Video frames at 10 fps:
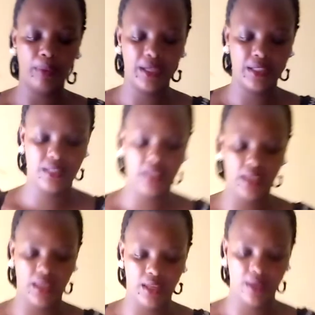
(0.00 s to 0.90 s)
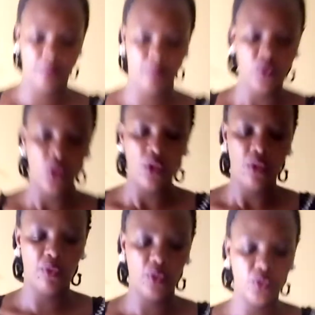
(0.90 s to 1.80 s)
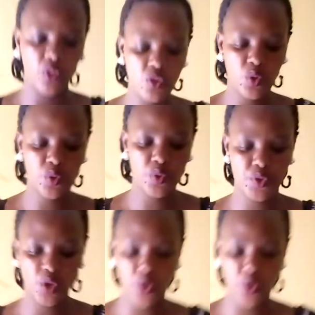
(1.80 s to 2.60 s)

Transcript: bird's egg. For those who saw